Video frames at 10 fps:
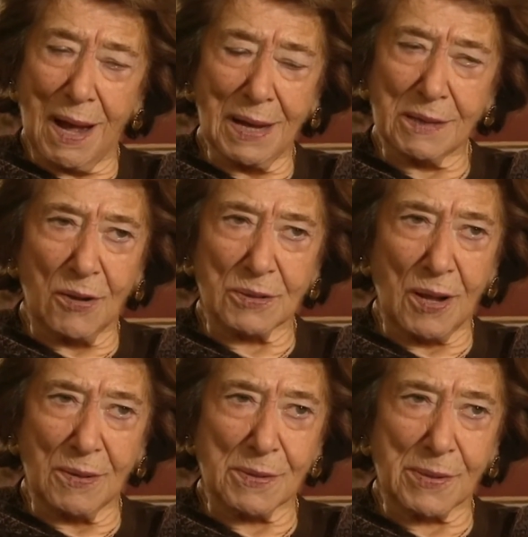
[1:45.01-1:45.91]
I can't
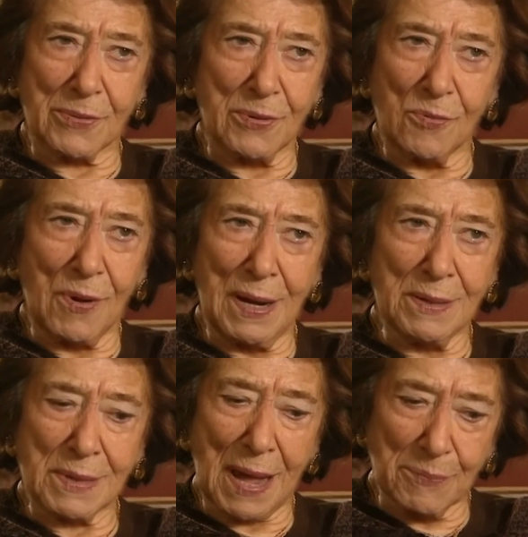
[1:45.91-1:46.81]
answer you,
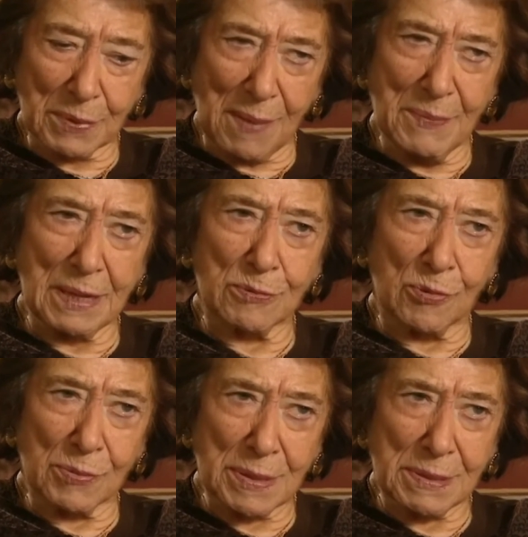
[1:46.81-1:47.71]
Elsa. I'm coming
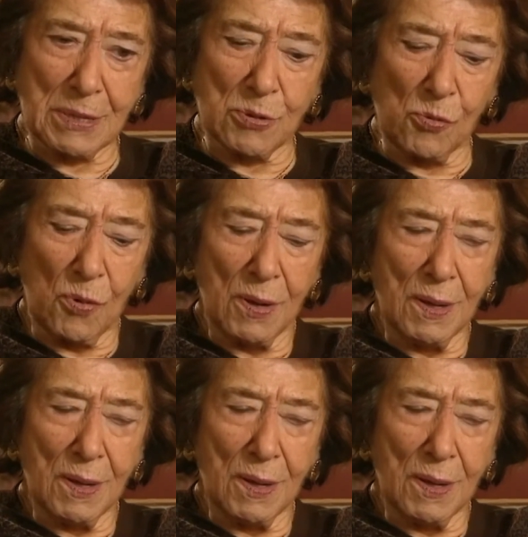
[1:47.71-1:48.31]
to see you